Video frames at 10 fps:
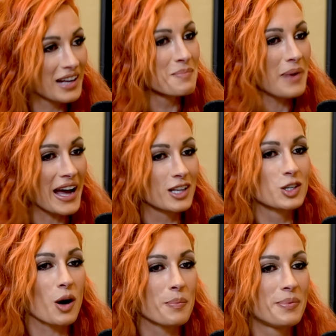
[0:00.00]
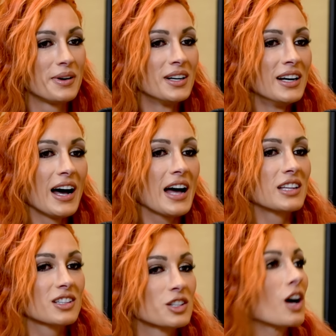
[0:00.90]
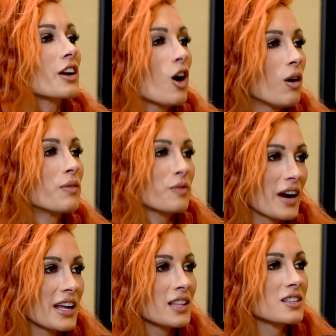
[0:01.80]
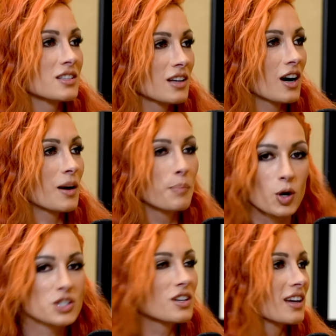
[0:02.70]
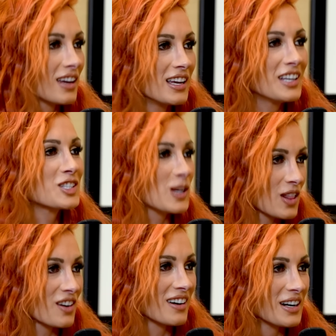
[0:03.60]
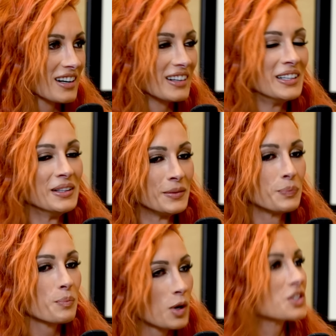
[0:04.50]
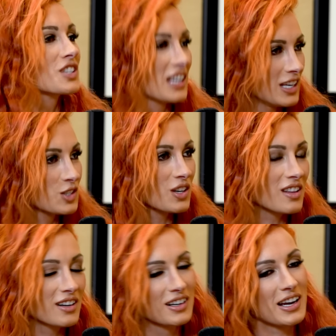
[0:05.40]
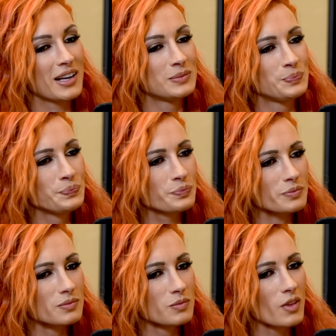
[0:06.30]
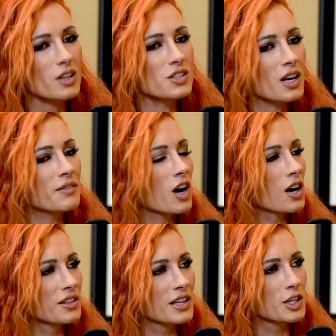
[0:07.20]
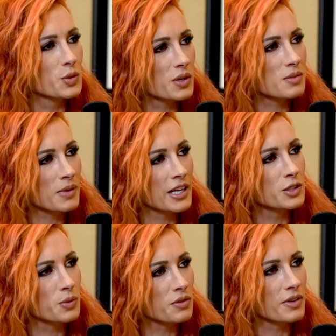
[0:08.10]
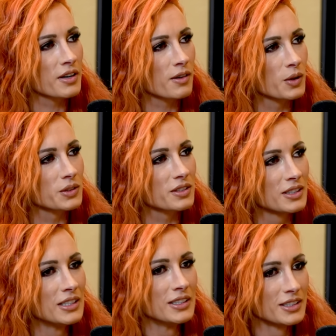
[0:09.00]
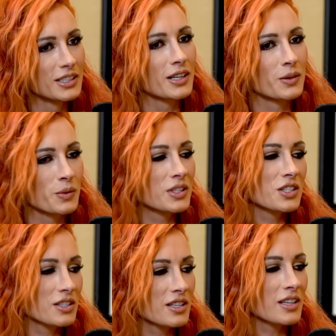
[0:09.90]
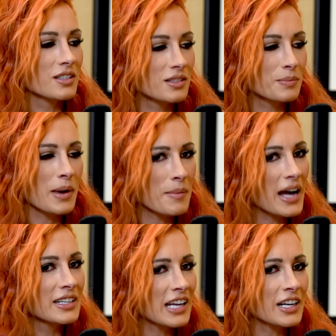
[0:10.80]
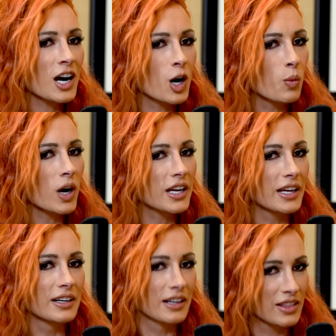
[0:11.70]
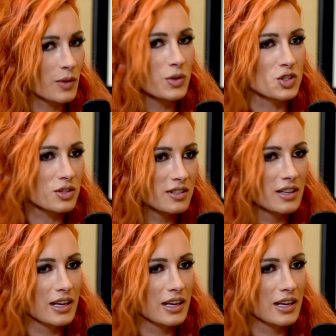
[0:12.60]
and banged up, and not all friends are pushing each other and punching each other. Um, it's kind of a hard thing to explain to a three year old, you know, when she sees mama and dada are working and then we're just